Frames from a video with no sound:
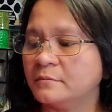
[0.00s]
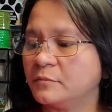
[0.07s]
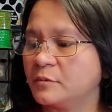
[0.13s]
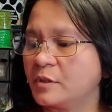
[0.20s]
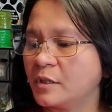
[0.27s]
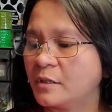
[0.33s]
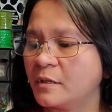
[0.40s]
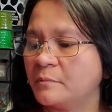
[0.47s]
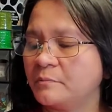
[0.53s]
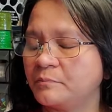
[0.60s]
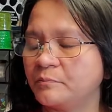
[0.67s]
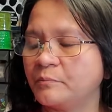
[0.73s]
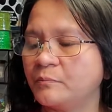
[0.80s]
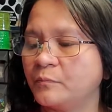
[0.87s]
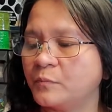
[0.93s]
to,
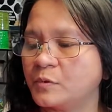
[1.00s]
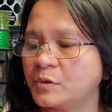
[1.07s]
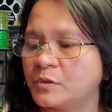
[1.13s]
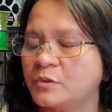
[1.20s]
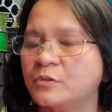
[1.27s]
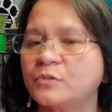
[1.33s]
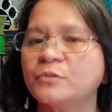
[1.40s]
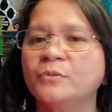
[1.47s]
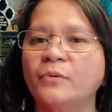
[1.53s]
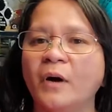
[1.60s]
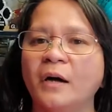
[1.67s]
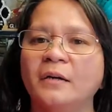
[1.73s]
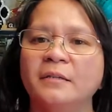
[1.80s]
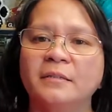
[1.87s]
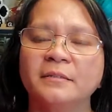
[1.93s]
to
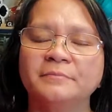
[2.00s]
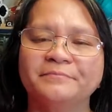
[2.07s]
uh,